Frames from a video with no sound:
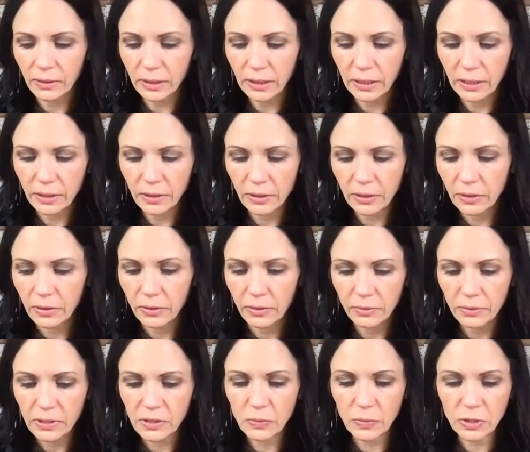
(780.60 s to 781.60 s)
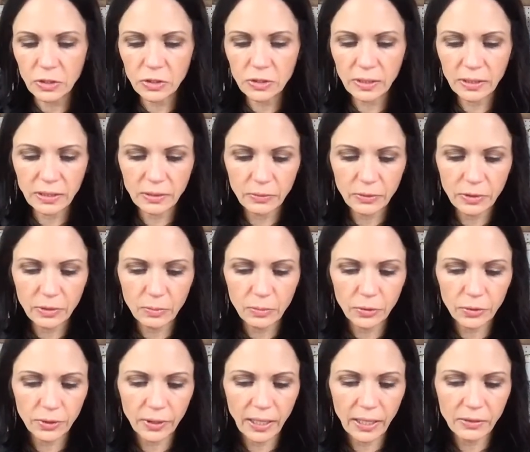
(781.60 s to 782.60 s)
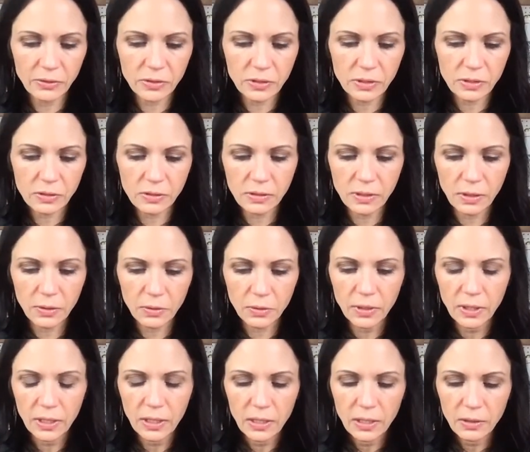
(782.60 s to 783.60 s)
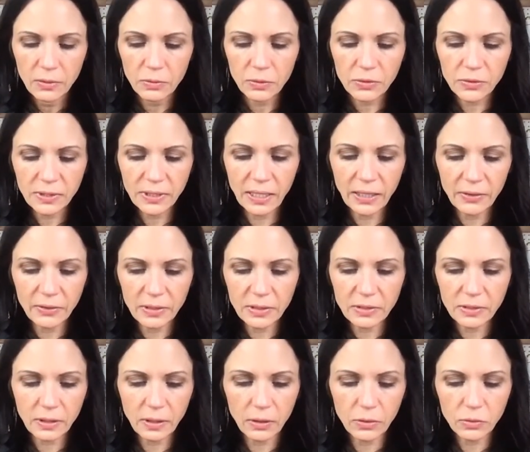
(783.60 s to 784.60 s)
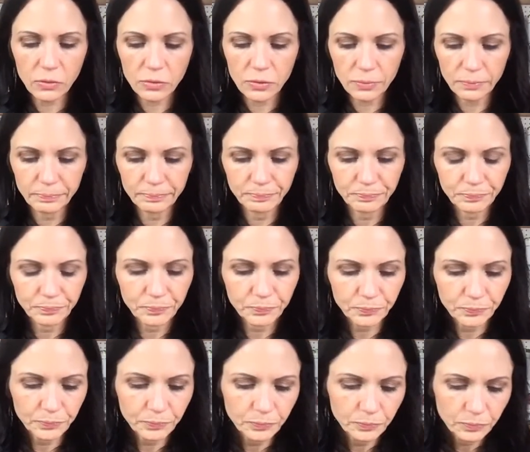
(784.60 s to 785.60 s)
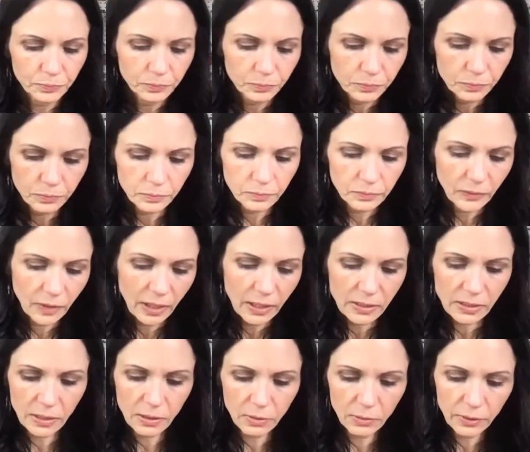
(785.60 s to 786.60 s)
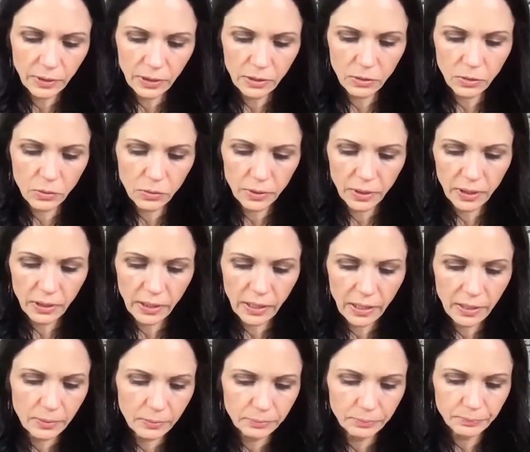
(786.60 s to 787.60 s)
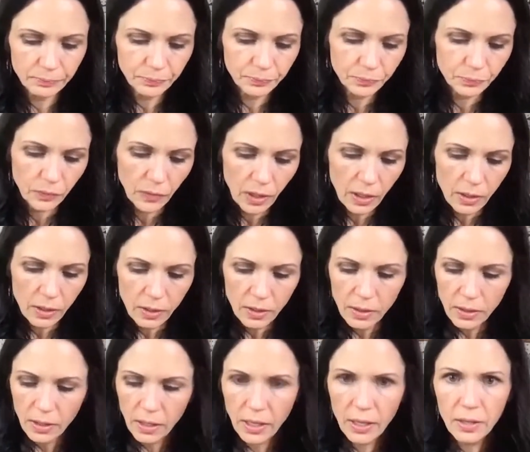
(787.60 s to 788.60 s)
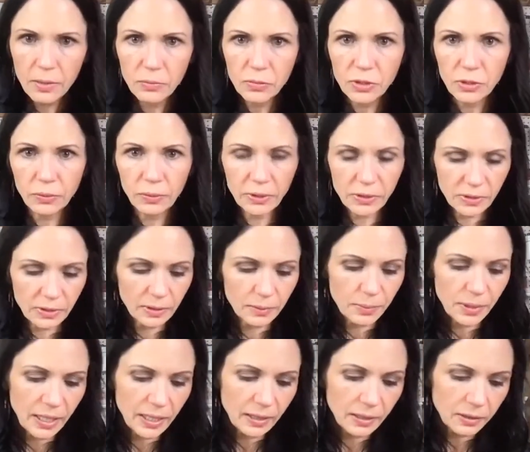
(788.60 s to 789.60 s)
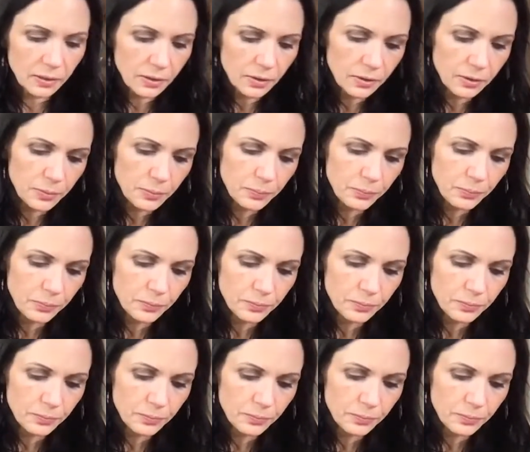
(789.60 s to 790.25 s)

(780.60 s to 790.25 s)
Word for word: on here as much as i did with the birdhouses so we'll see how this goes i guess i don't need to hold it yet um so we're just going to paint it y'all